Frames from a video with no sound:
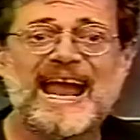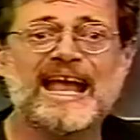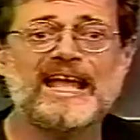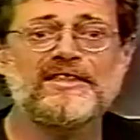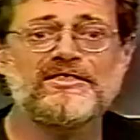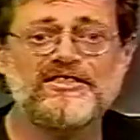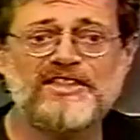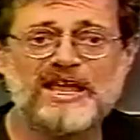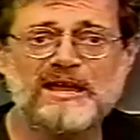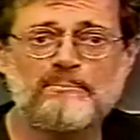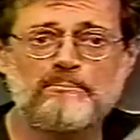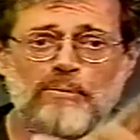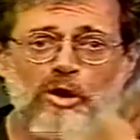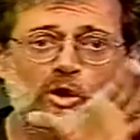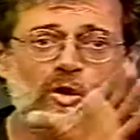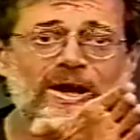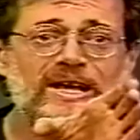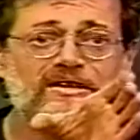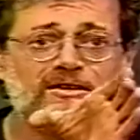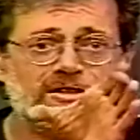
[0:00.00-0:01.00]
and they
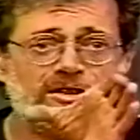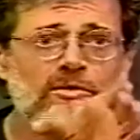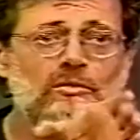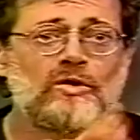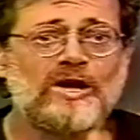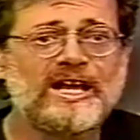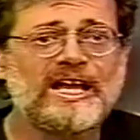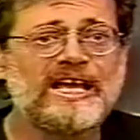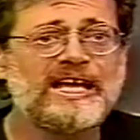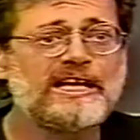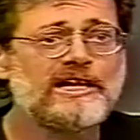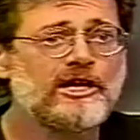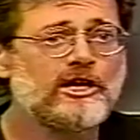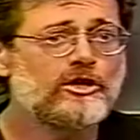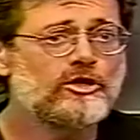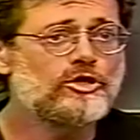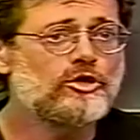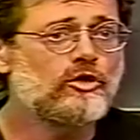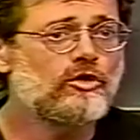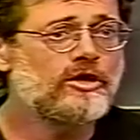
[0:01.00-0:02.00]
point the way
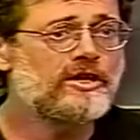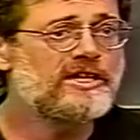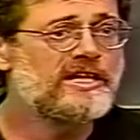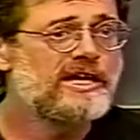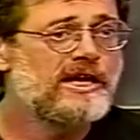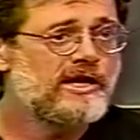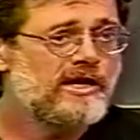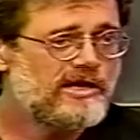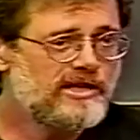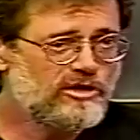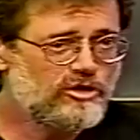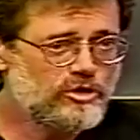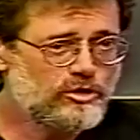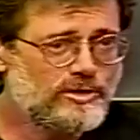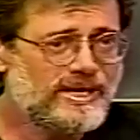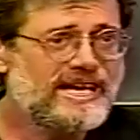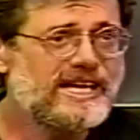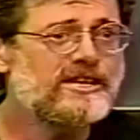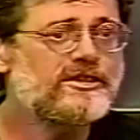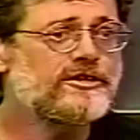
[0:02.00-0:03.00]
toward
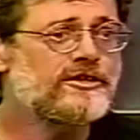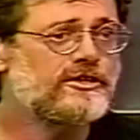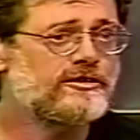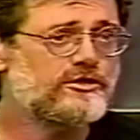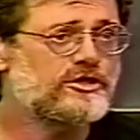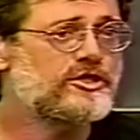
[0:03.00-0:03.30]
greater